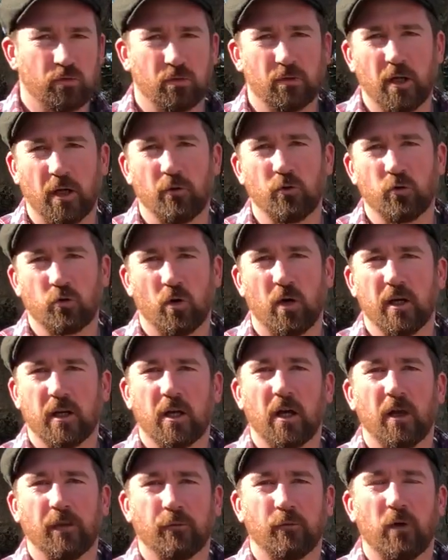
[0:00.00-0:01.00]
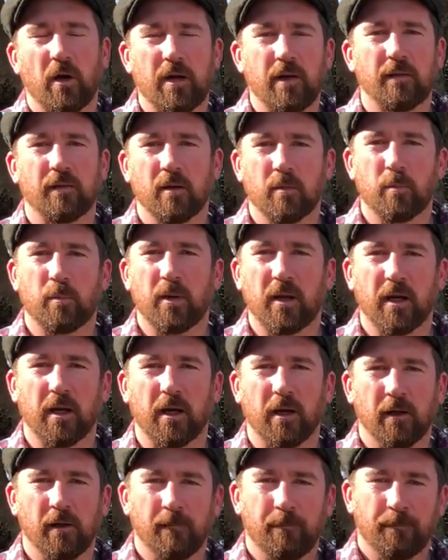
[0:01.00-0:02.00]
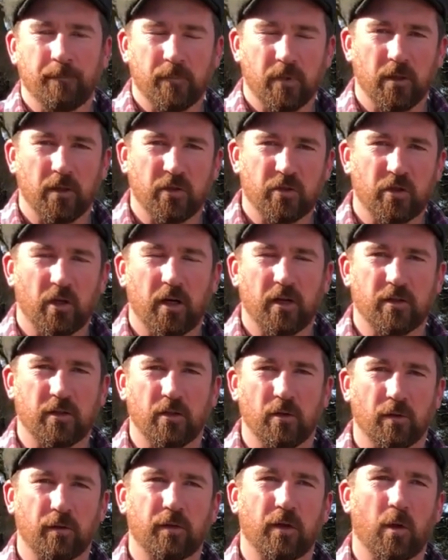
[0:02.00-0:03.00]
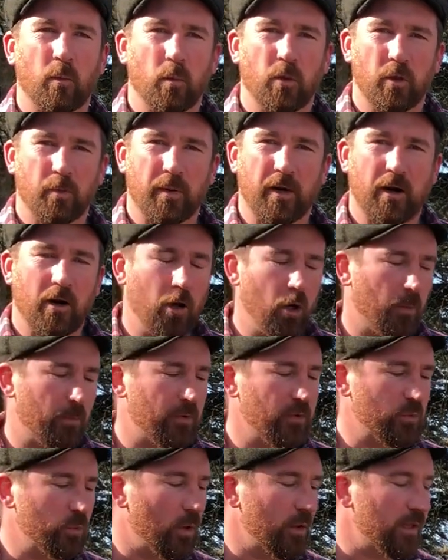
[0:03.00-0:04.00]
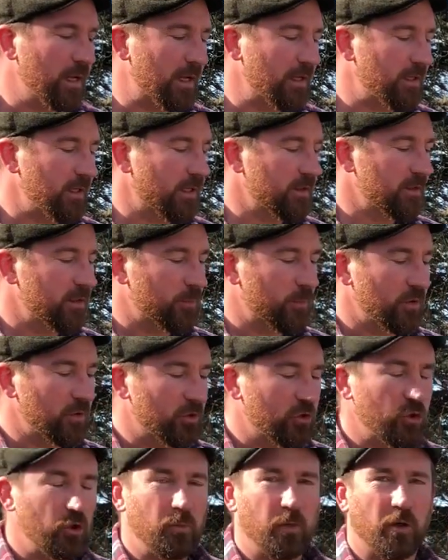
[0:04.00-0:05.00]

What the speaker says: don't try and cut through anything bigger than the size of your thumb with a pair of loppers. What that does is puts too